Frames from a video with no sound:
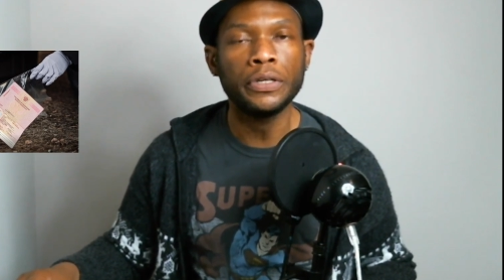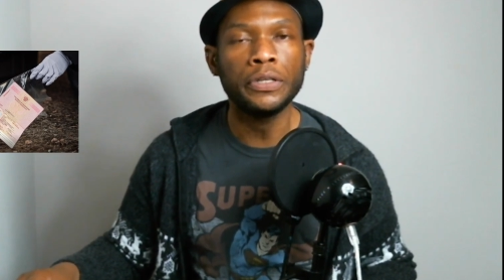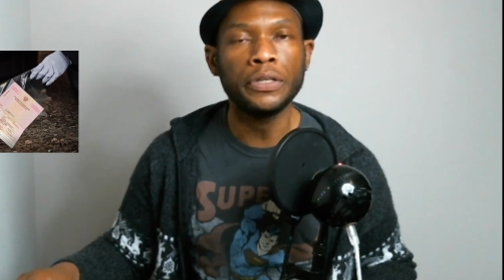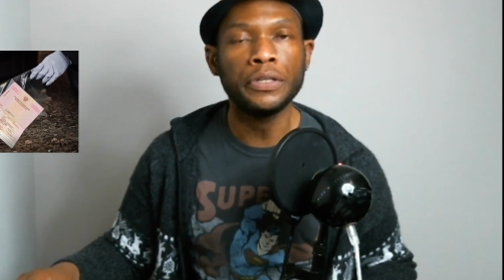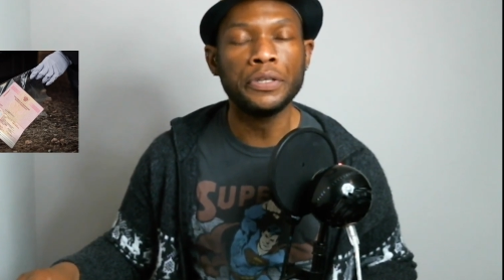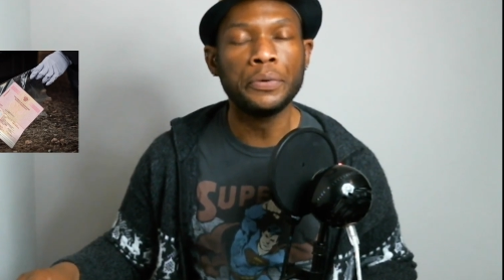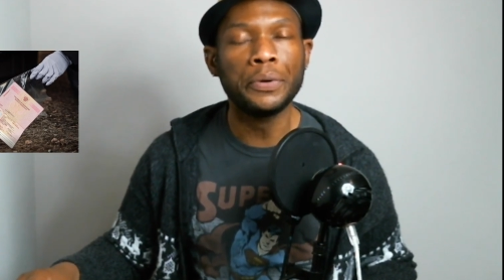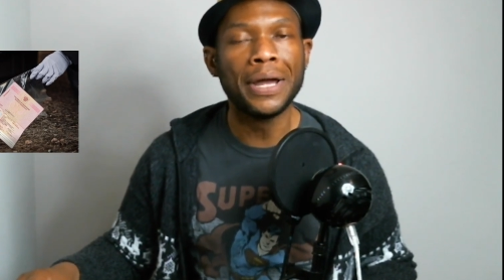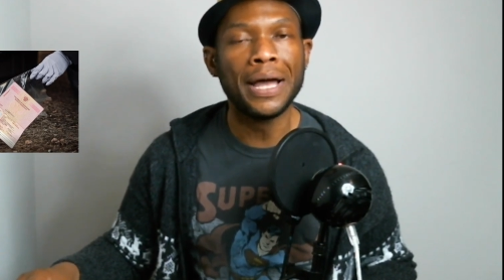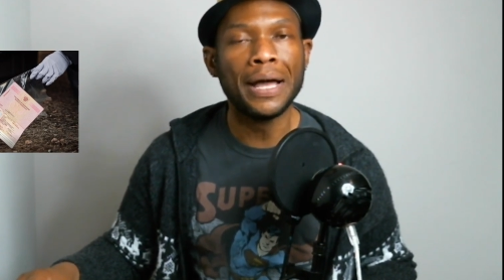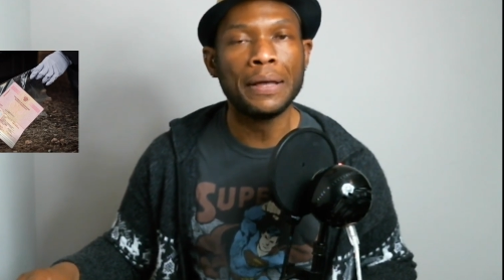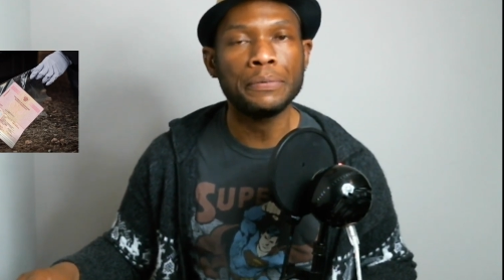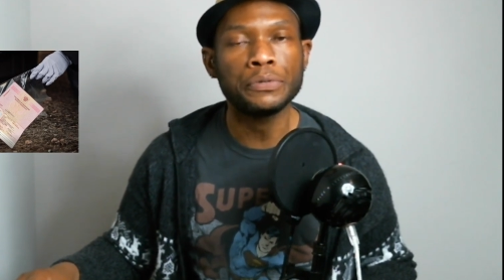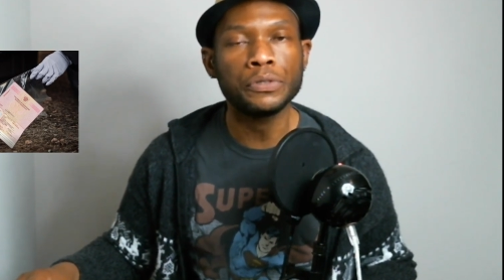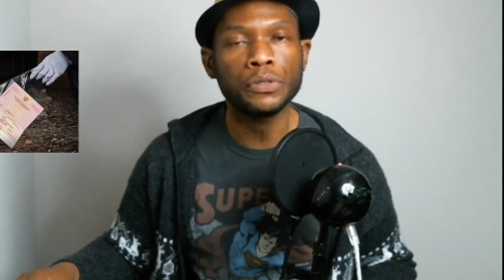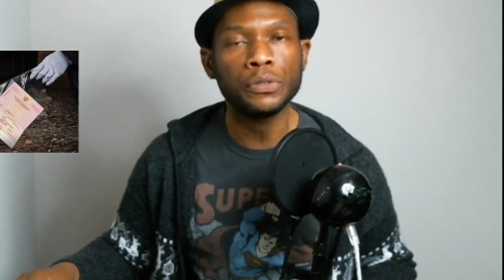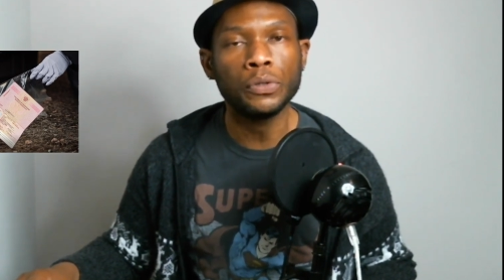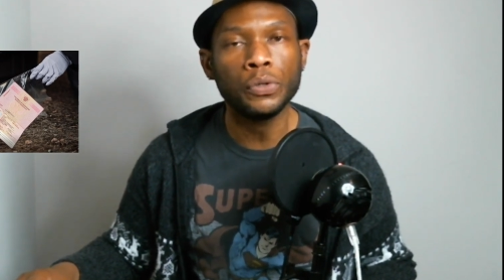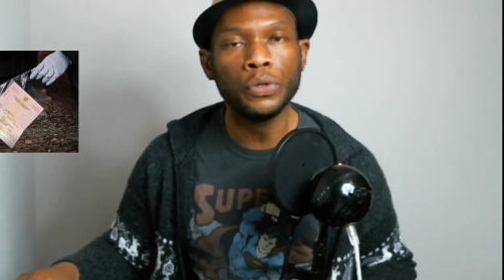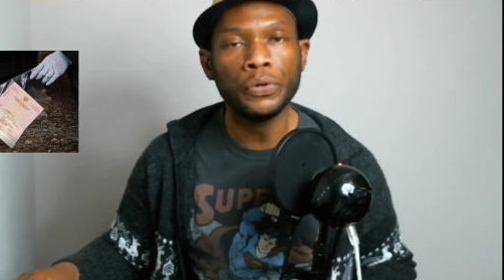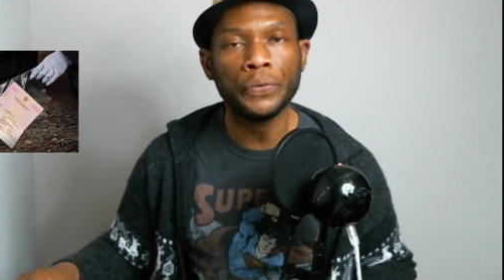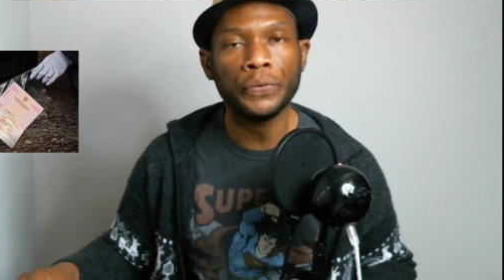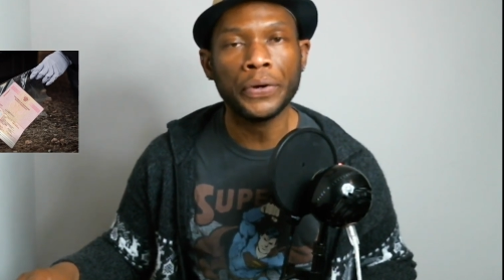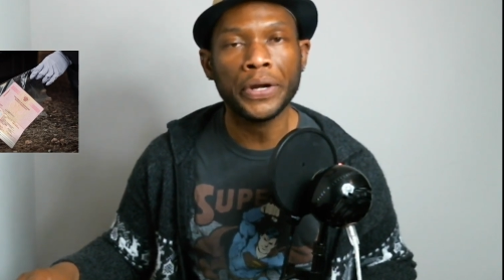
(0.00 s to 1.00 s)
They were
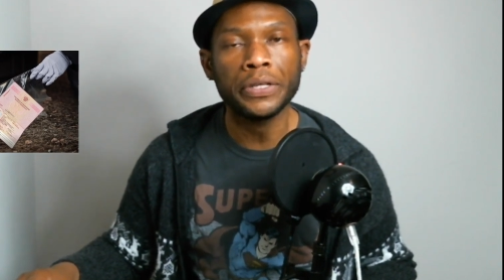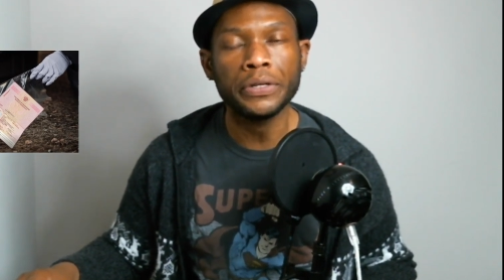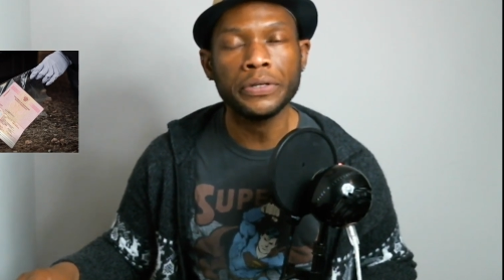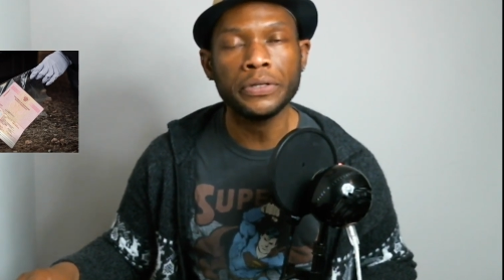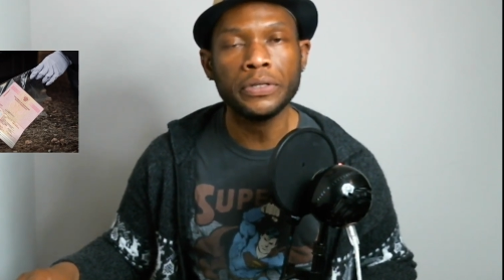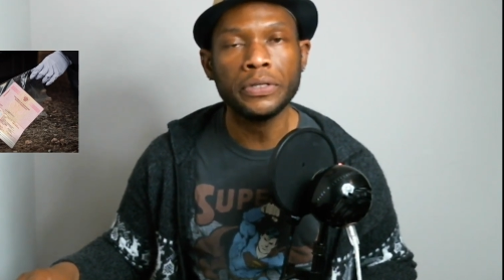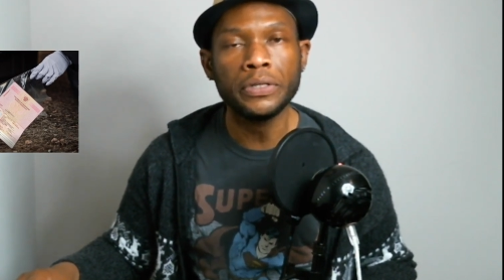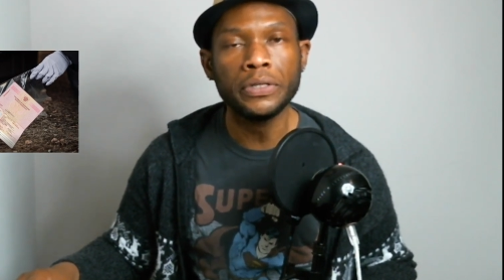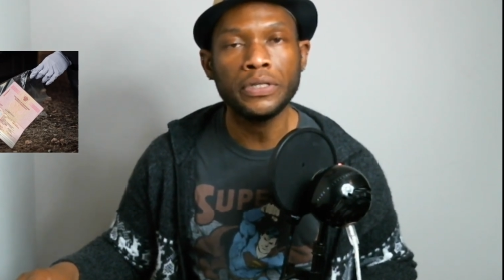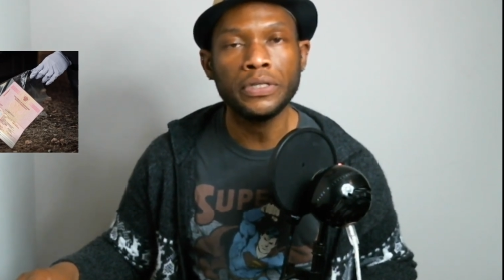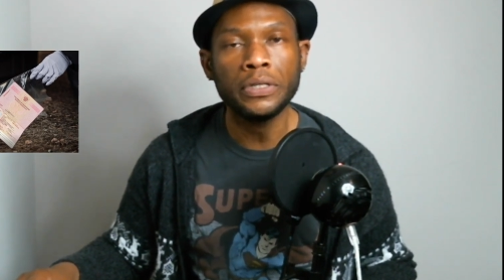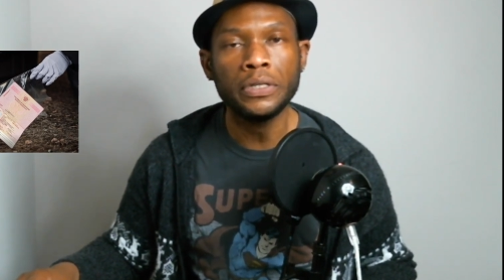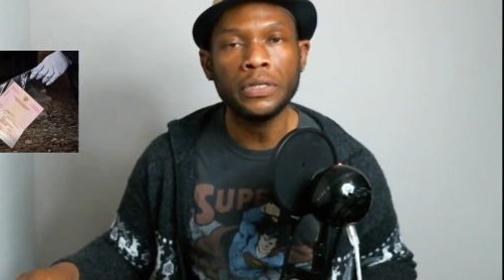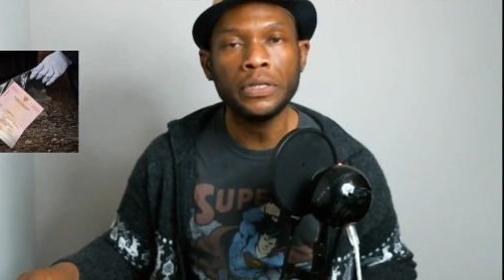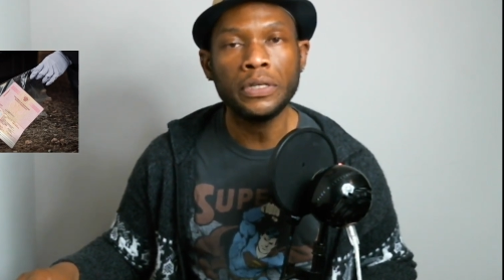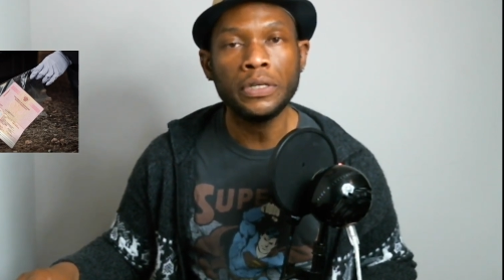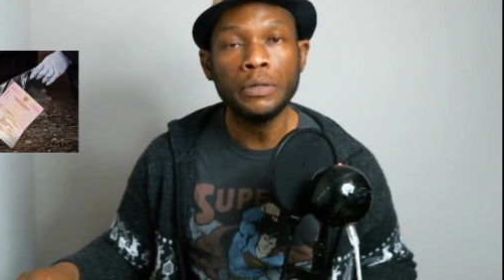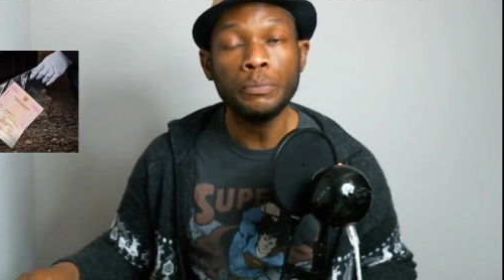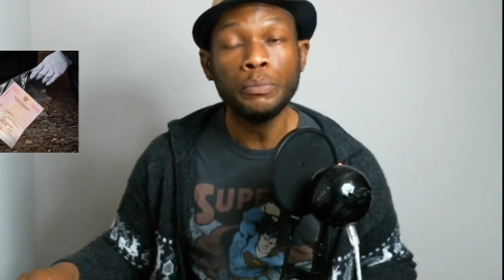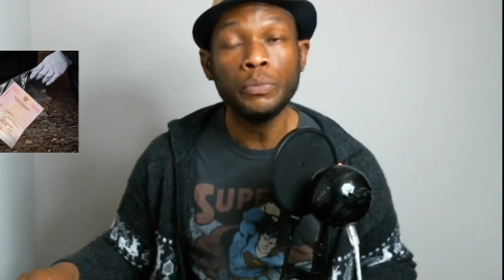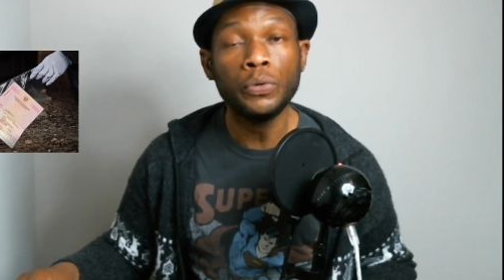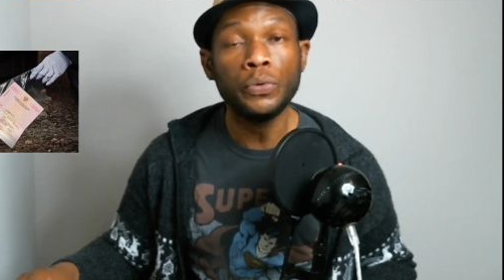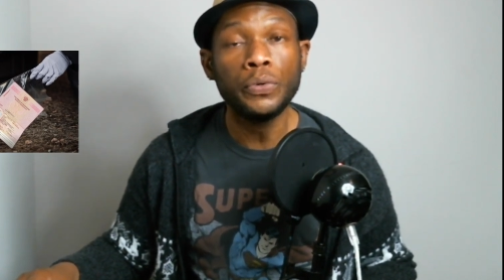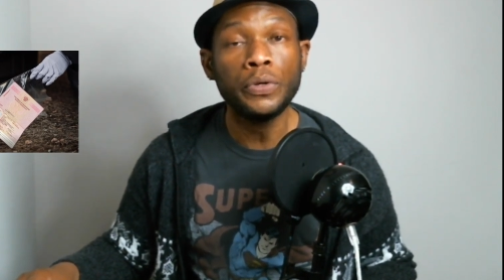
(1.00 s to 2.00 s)
absolutely right.
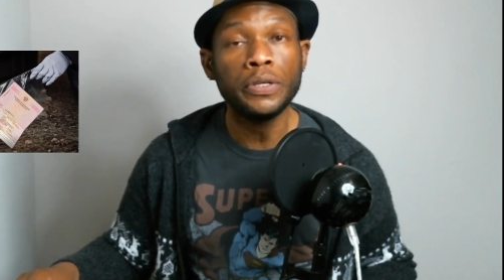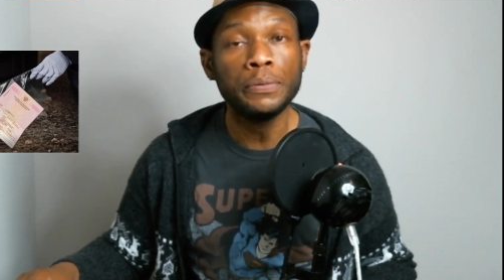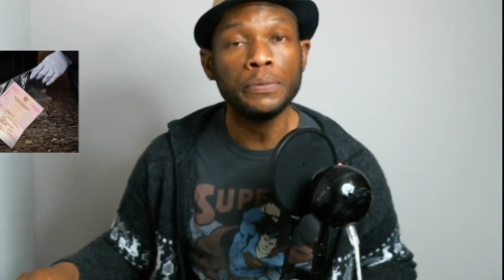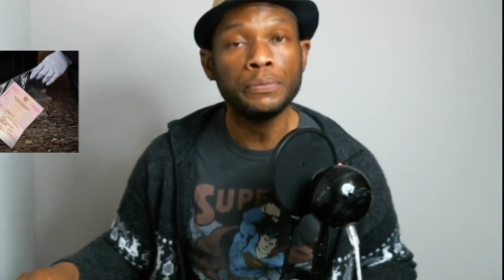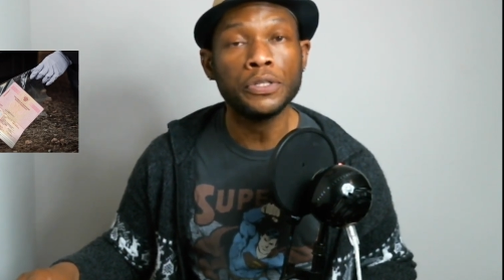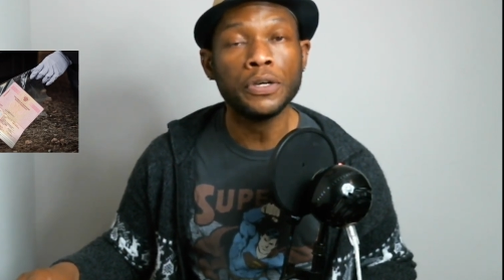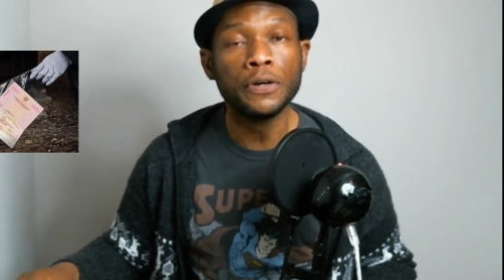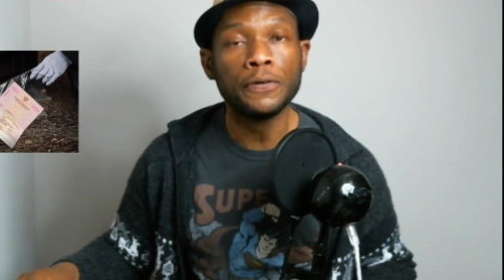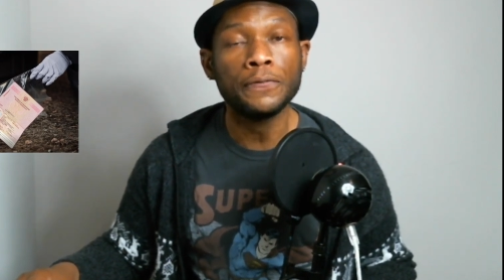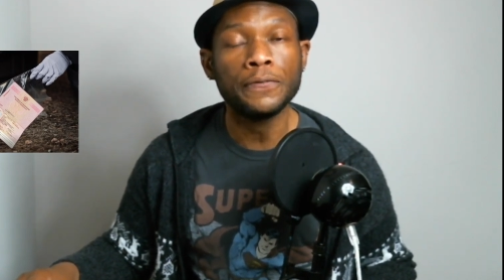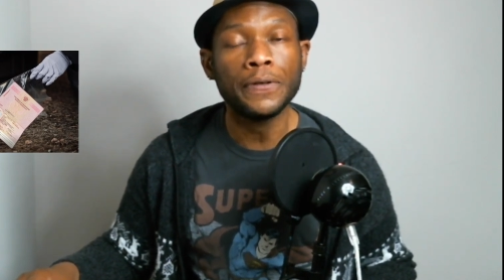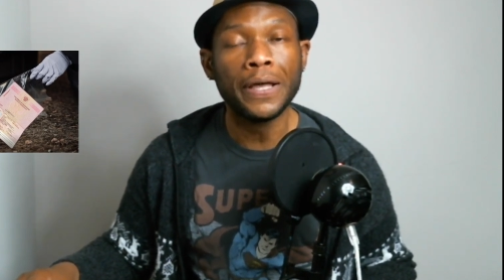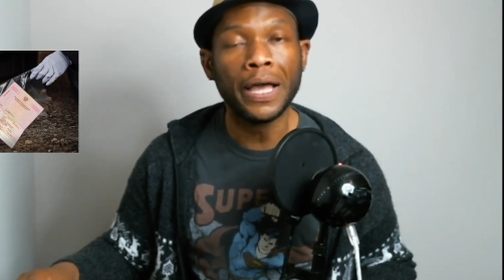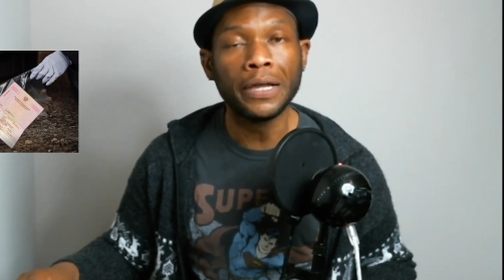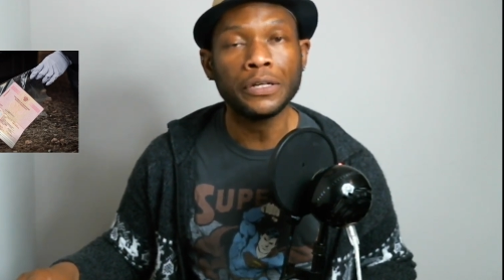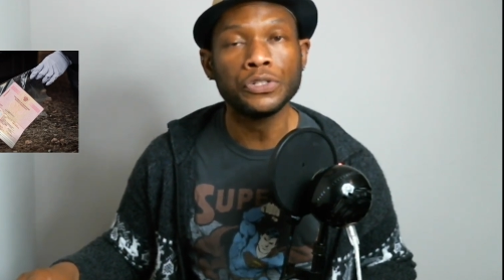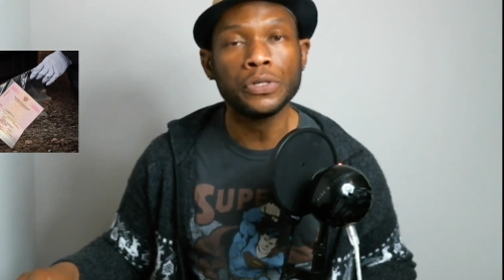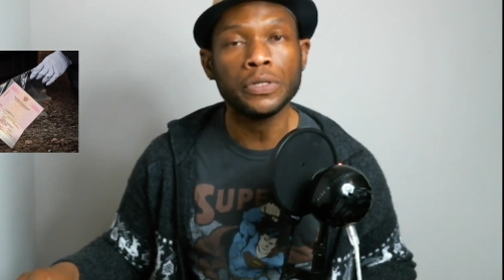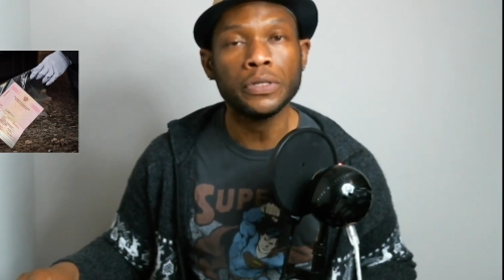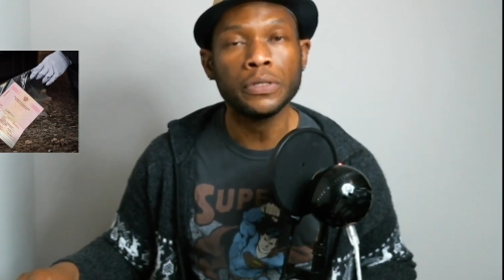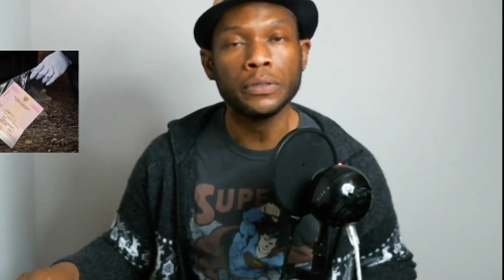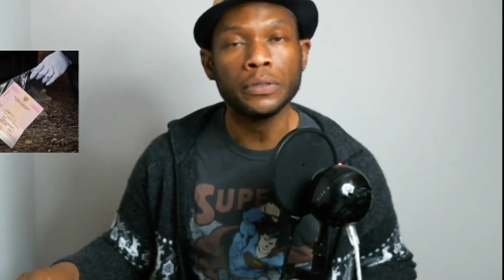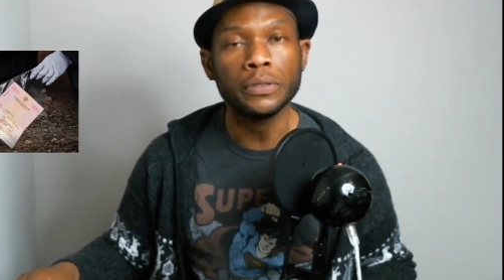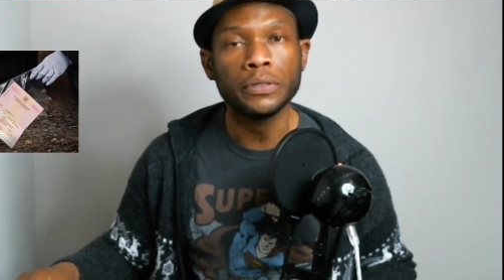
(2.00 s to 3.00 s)
Putin himself, actually.